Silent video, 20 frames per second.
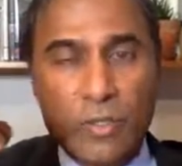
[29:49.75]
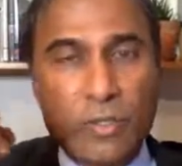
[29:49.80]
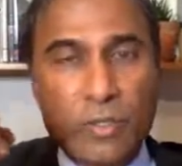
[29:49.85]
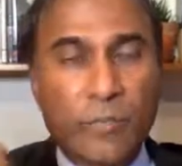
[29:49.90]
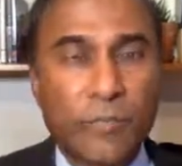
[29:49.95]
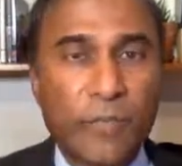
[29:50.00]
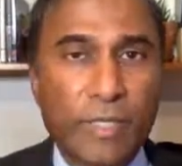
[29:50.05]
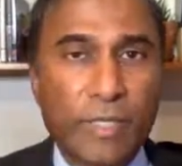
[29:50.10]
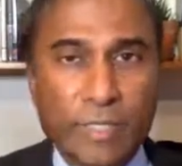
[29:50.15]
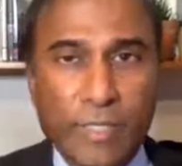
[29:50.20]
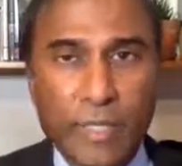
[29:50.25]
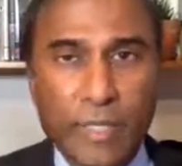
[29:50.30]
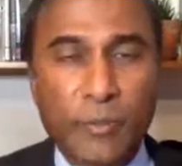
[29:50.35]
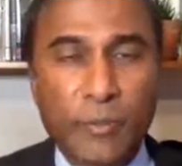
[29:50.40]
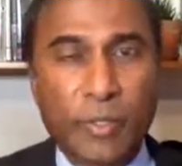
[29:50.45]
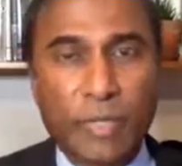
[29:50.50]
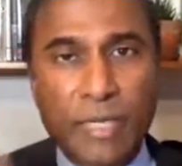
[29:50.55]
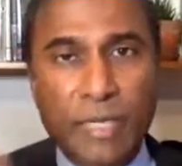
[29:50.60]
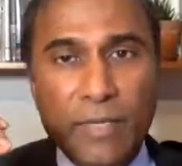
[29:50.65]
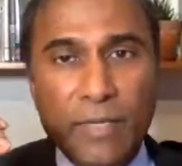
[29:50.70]
So for
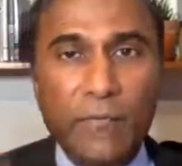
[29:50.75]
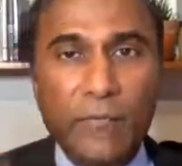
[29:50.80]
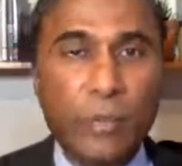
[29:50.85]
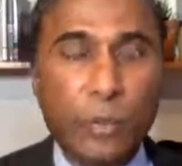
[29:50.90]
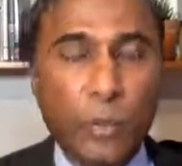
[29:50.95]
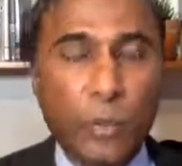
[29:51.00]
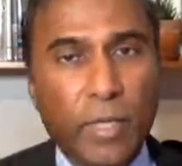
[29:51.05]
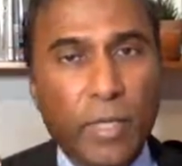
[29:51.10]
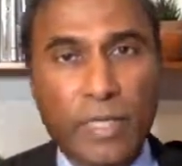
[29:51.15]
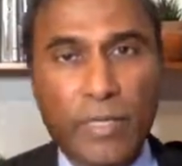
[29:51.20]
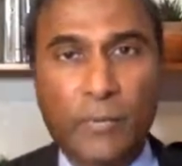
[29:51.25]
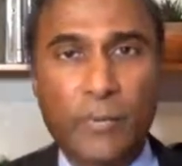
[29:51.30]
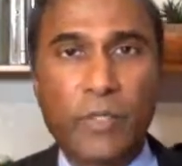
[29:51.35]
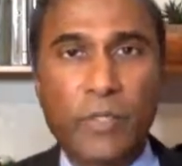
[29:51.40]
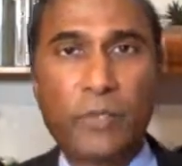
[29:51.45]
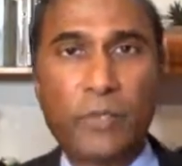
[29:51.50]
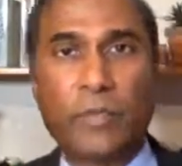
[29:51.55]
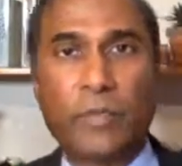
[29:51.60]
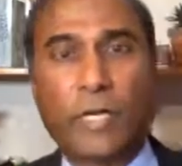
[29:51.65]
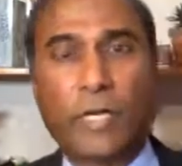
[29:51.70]
example, if you are
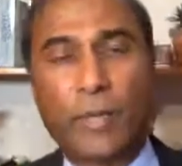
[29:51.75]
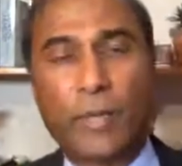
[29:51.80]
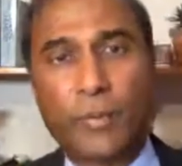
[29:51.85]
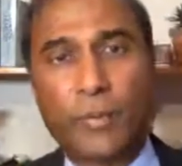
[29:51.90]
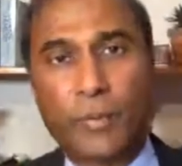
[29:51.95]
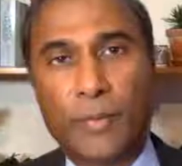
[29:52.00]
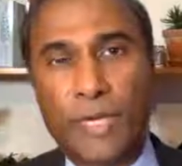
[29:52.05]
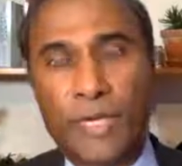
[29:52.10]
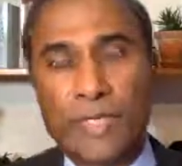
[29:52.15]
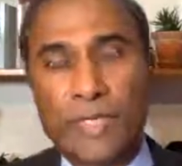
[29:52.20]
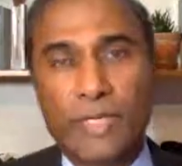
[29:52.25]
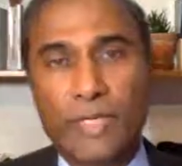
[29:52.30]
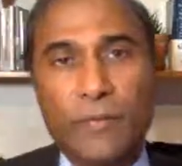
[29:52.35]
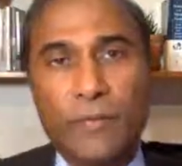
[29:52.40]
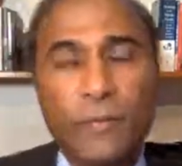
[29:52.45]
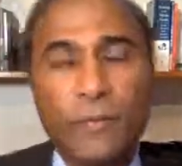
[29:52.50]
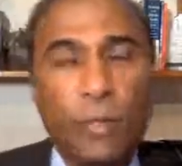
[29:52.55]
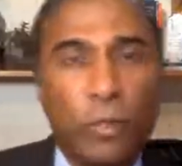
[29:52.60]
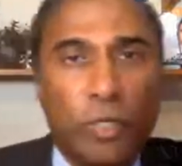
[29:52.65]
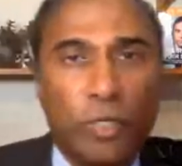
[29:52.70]
immunocompromised,
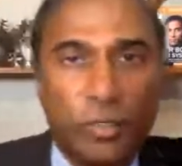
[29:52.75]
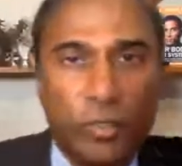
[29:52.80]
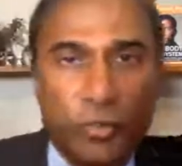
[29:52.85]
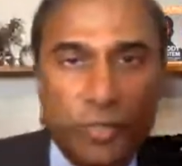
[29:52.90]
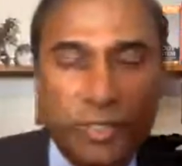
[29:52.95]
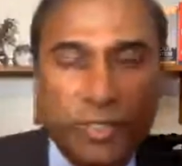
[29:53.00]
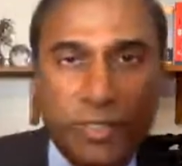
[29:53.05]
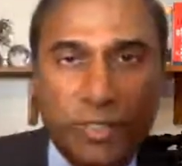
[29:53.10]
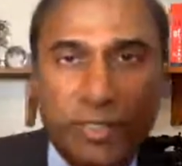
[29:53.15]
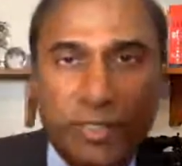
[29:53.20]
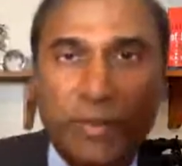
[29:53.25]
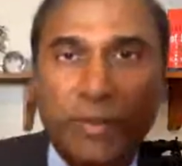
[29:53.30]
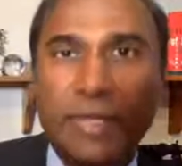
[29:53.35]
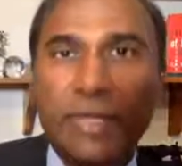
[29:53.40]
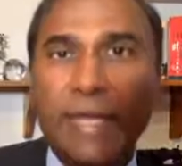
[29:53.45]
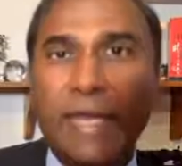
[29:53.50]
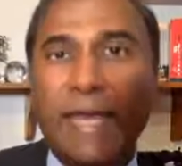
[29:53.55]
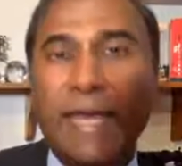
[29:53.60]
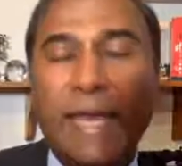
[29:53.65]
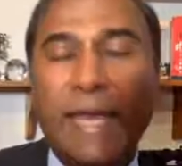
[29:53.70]
if you are stressed
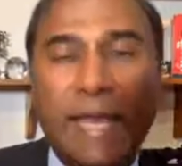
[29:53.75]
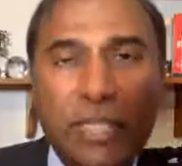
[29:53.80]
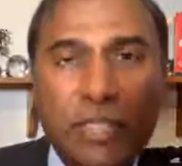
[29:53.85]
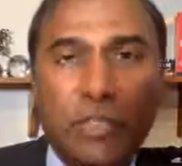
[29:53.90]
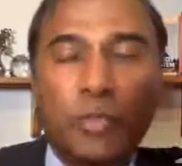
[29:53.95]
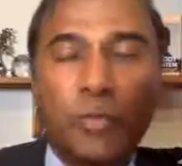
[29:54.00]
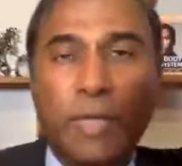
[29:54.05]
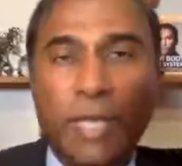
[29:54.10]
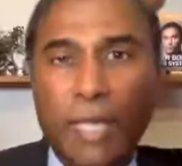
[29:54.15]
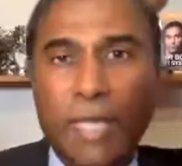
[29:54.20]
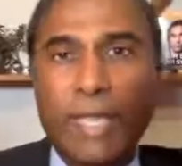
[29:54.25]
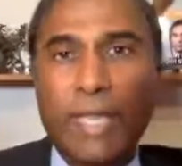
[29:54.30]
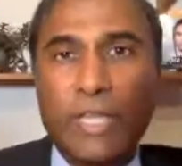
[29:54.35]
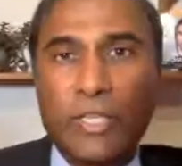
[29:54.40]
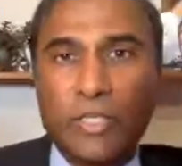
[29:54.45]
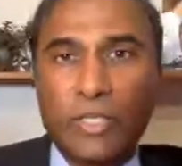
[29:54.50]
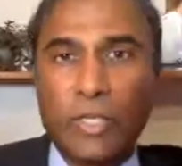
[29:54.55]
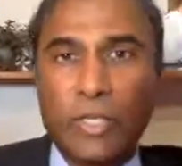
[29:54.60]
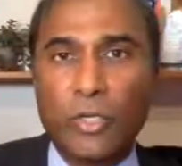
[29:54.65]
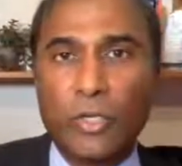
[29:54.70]
out, as you
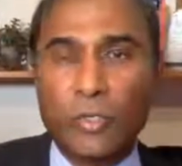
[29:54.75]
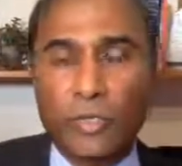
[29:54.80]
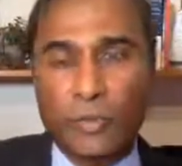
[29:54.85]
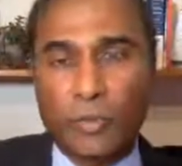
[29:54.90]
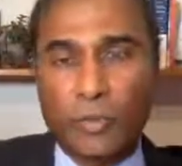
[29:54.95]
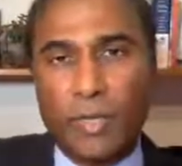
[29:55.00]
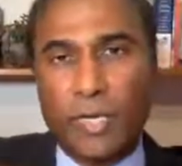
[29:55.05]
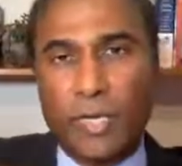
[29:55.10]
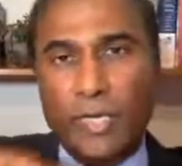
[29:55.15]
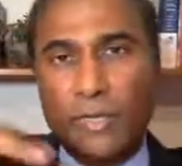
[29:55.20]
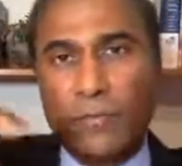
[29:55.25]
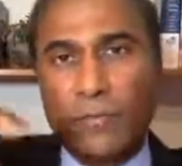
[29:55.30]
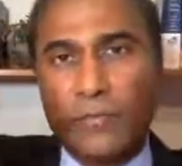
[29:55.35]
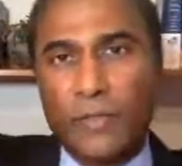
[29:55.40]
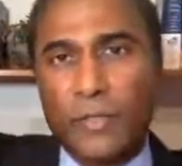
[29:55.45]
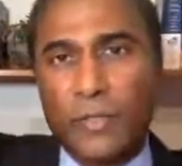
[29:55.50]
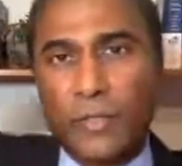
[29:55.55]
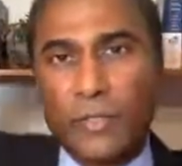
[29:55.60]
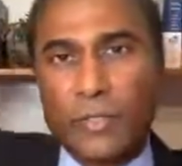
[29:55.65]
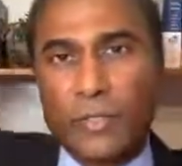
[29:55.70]
age, your body
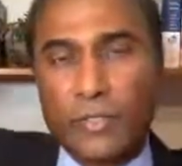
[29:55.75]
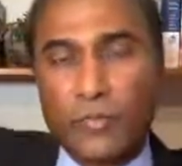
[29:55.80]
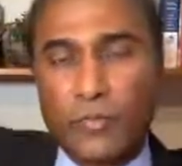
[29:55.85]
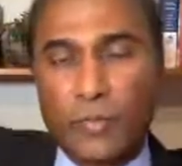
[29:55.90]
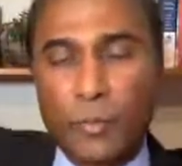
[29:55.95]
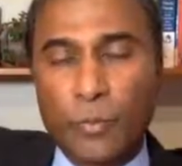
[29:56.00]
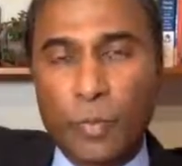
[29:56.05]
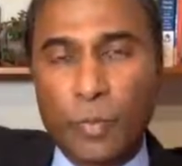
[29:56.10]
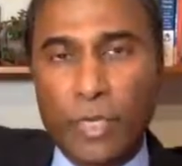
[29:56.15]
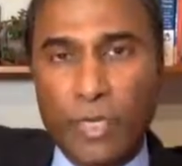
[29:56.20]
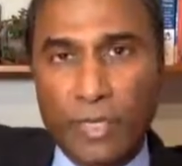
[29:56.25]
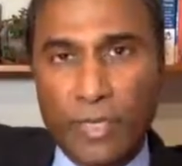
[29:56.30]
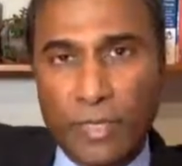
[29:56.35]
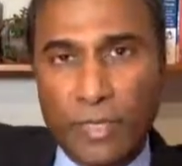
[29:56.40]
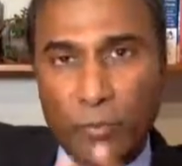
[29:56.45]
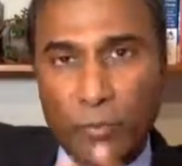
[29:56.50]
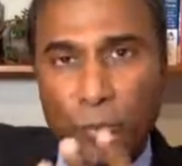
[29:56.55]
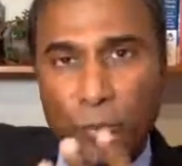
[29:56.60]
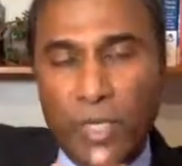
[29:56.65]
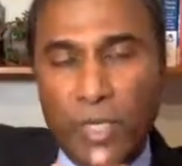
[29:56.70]
veers from where
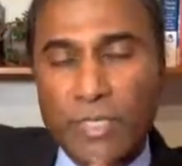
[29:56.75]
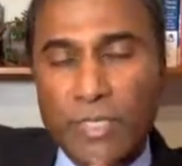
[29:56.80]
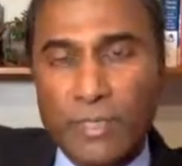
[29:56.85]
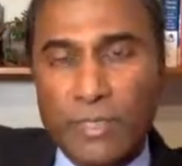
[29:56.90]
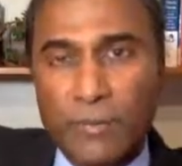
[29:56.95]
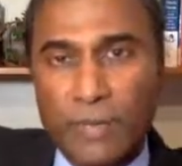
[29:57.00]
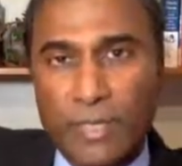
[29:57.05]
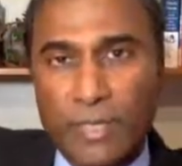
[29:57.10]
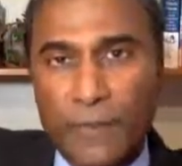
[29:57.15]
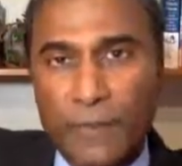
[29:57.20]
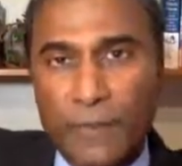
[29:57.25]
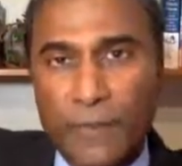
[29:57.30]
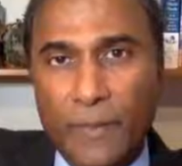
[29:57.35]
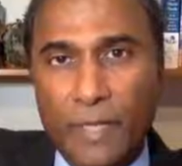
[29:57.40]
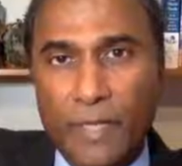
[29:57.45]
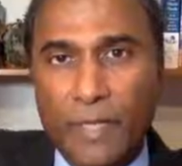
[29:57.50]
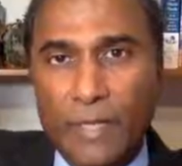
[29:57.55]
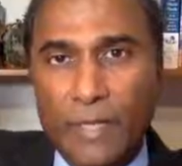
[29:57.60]
it wants to be.